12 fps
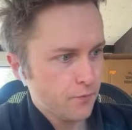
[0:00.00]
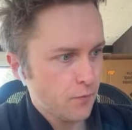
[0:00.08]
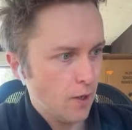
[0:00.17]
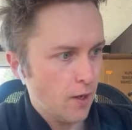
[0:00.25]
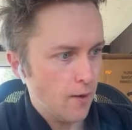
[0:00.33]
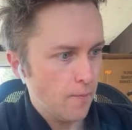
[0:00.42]

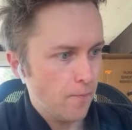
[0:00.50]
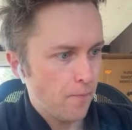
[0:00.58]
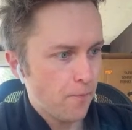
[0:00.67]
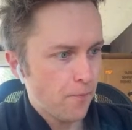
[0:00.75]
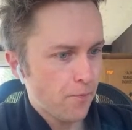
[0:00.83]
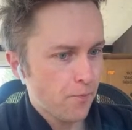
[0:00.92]
Um,
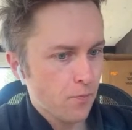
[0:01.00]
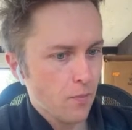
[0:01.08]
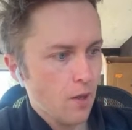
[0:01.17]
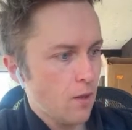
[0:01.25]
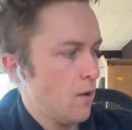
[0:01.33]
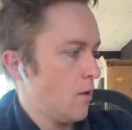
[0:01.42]

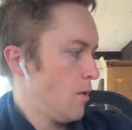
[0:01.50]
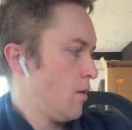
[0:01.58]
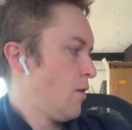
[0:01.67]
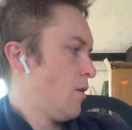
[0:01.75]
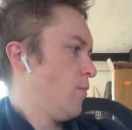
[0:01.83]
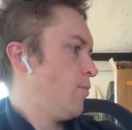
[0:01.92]

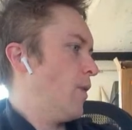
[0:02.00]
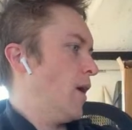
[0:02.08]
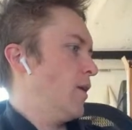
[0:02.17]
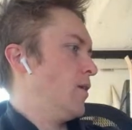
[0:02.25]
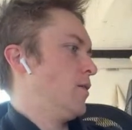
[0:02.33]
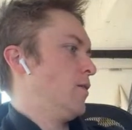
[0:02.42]
but